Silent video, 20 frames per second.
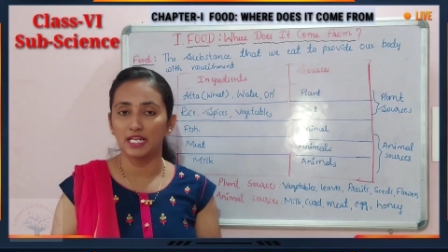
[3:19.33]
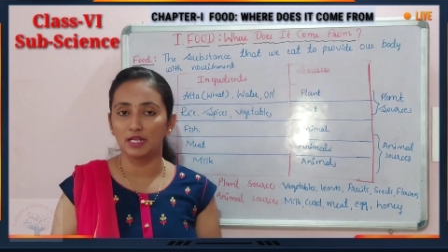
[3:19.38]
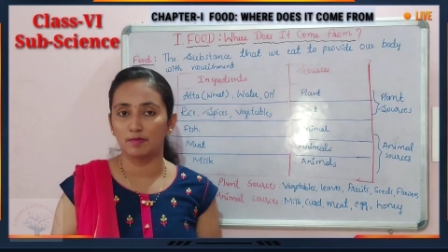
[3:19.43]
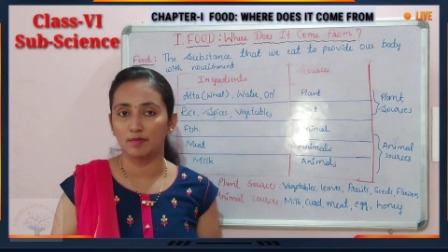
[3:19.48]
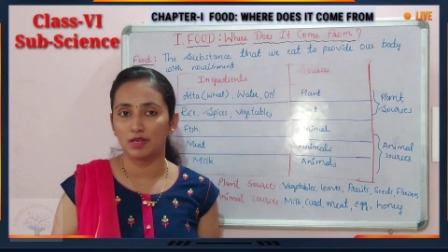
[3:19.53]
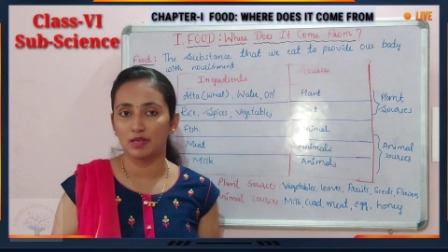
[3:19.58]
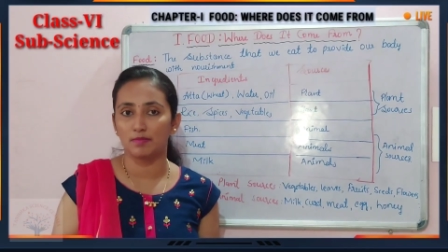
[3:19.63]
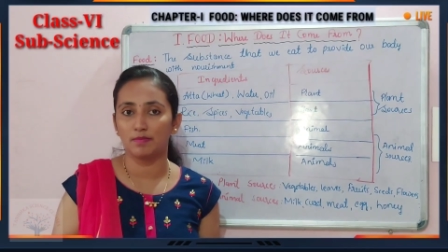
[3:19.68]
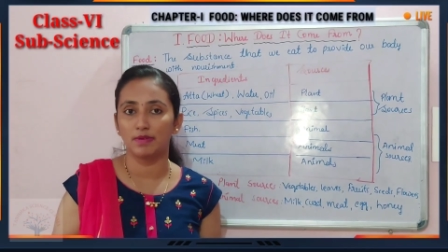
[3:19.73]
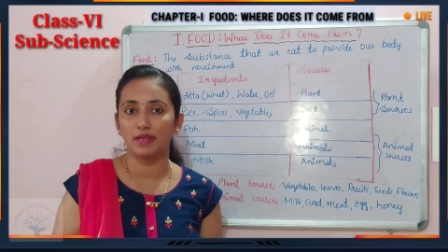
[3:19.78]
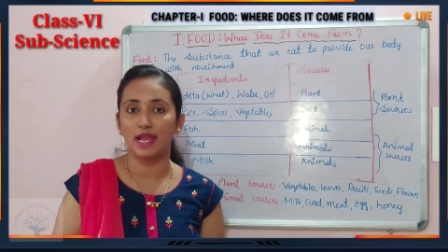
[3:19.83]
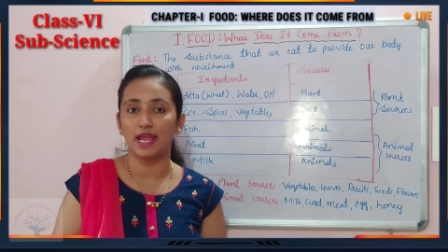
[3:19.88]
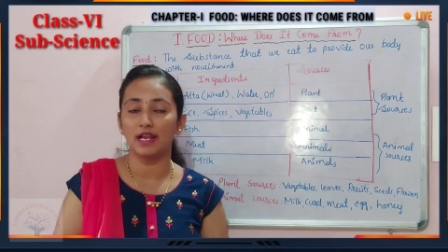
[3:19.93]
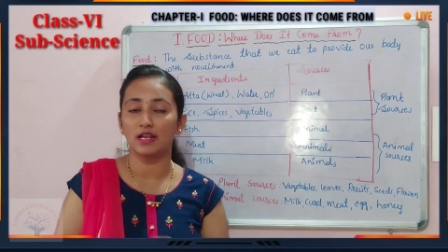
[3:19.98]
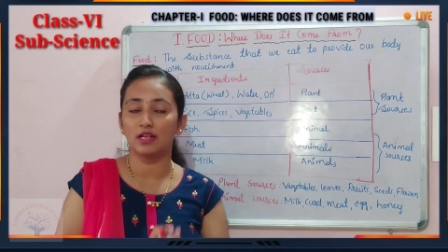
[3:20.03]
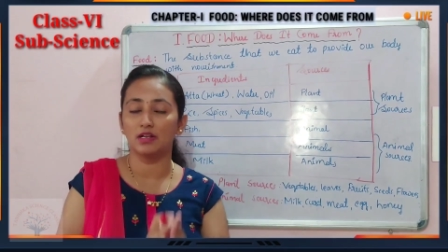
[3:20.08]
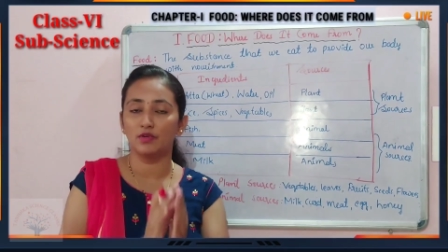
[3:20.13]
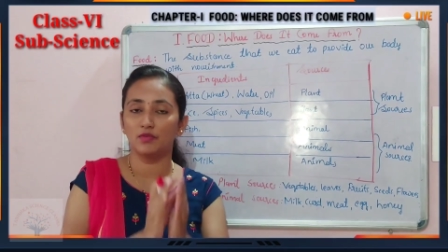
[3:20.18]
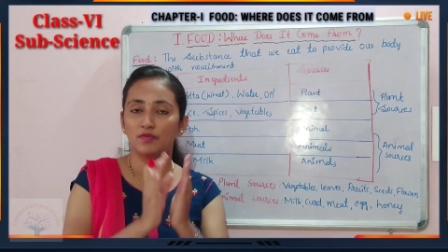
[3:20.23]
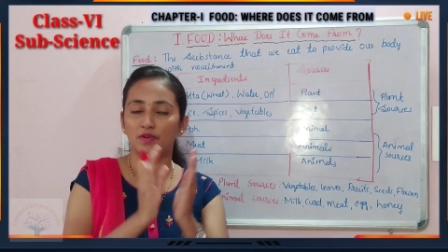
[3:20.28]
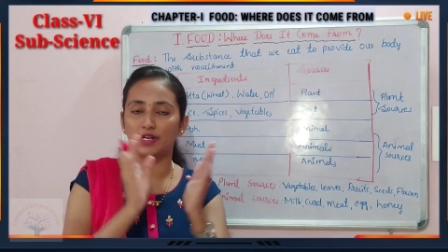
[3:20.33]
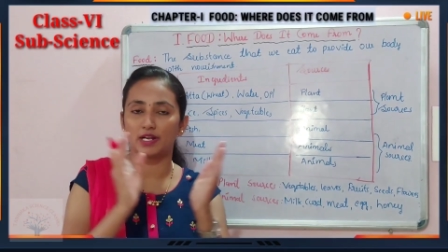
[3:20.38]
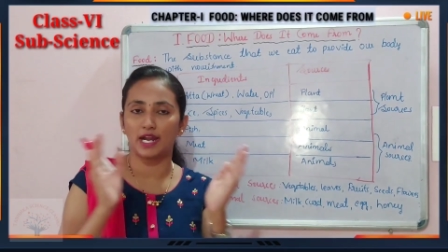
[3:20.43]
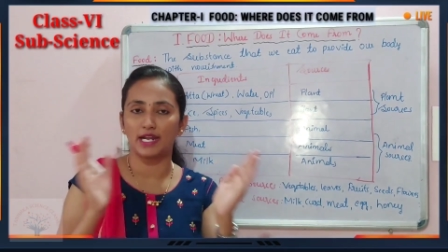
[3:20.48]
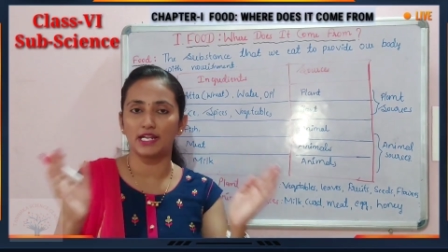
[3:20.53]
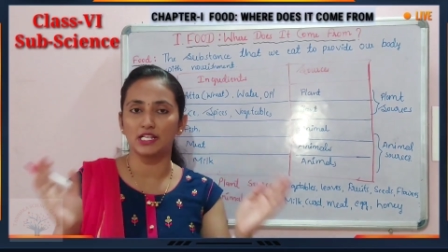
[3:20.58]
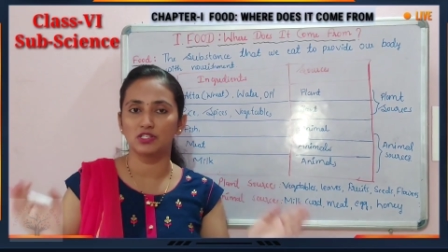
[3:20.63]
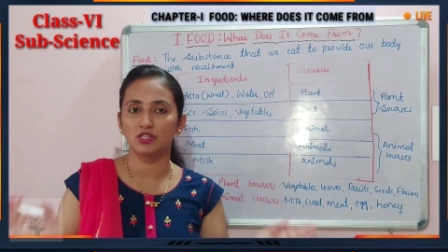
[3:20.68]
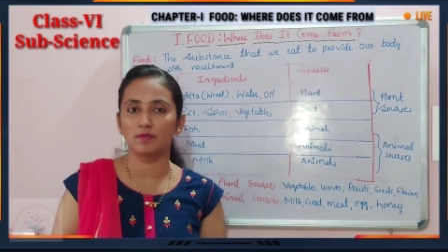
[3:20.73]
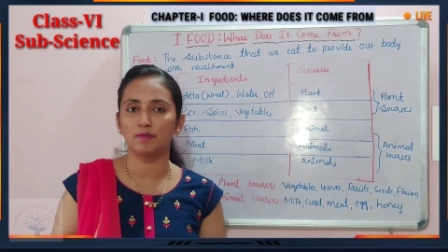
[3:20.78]
it may be egg
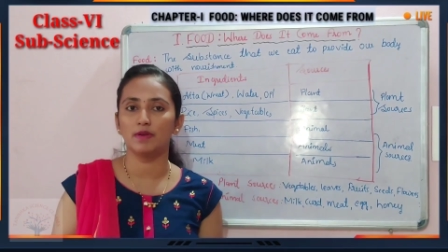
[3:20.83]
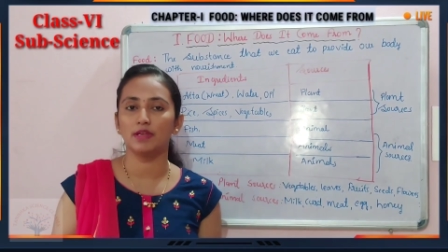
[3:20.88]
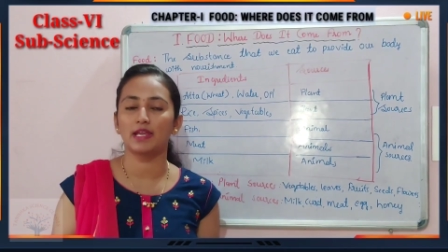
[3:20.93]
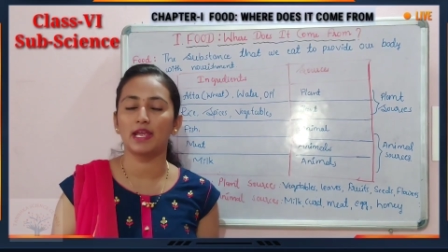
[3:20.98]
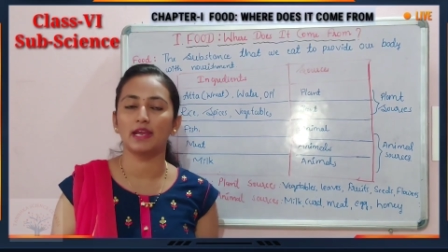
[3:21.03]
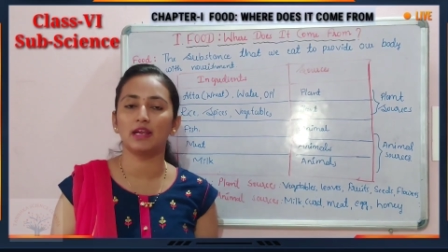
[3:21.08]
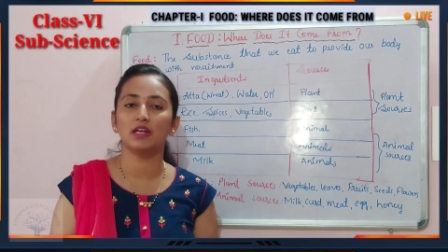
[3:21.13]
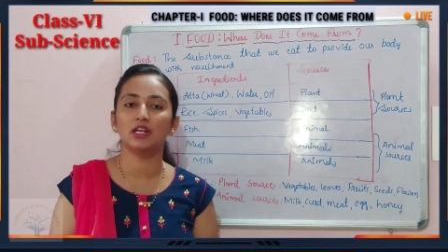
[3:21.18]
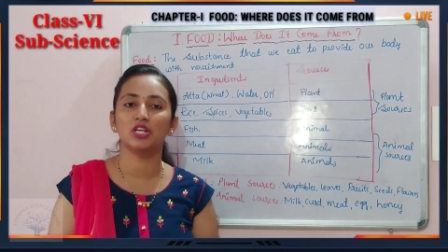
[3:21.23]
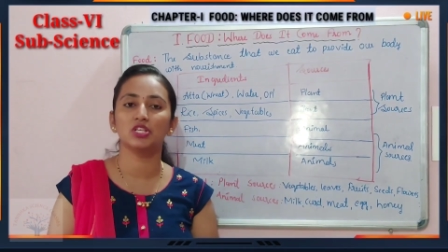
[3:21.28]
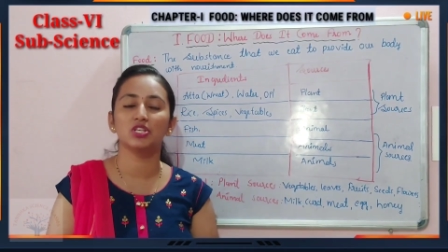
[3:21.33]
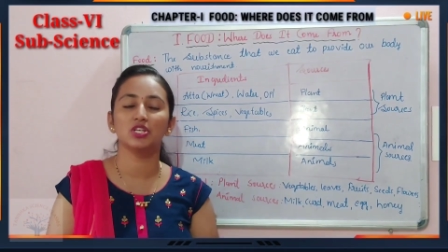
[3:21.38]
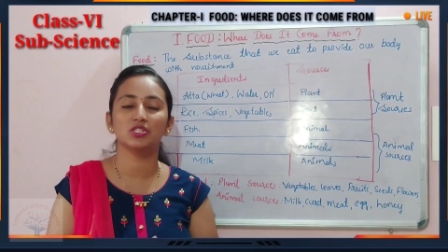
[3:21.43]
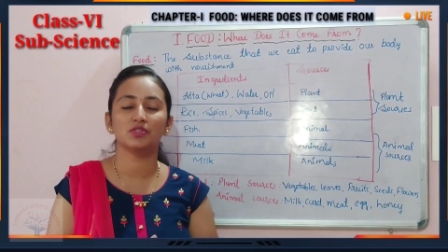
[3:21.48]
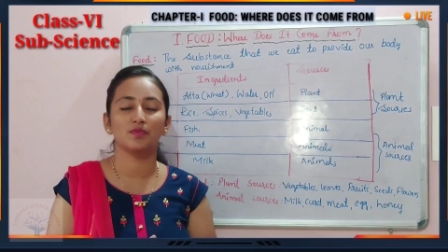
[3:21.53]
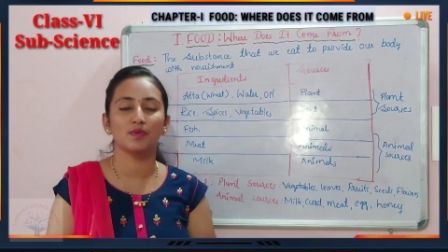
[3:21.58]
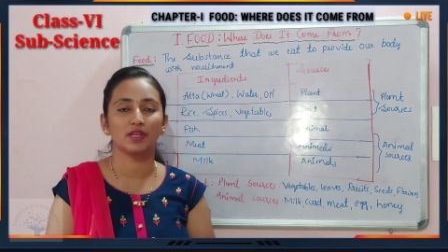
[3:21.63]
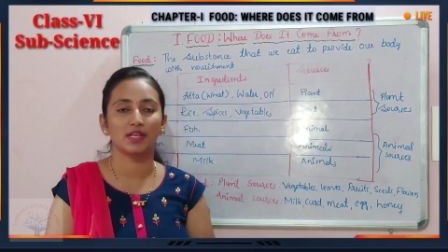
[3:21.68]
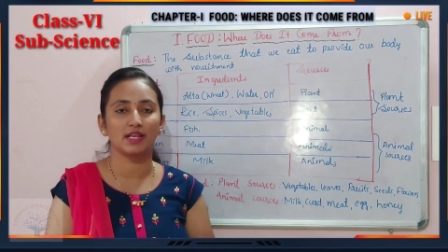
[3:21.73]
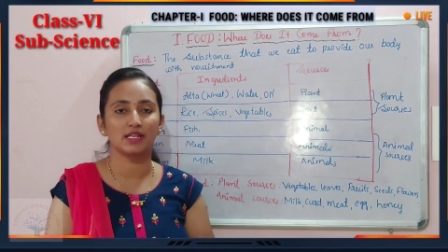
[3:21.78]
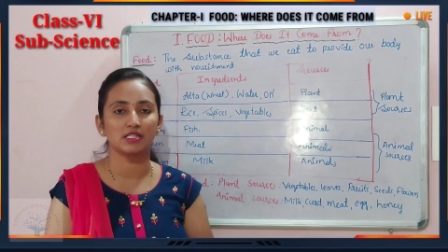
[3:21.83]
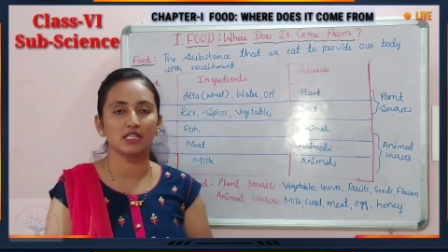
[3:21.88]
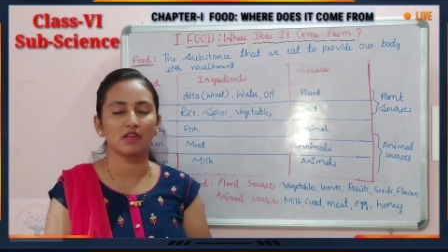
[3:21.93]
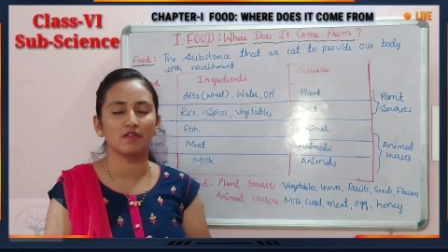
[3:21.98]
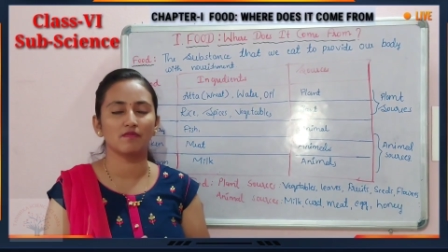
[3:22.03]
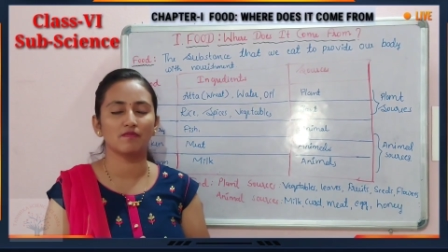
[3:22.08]
varieties of egg dishes we can say.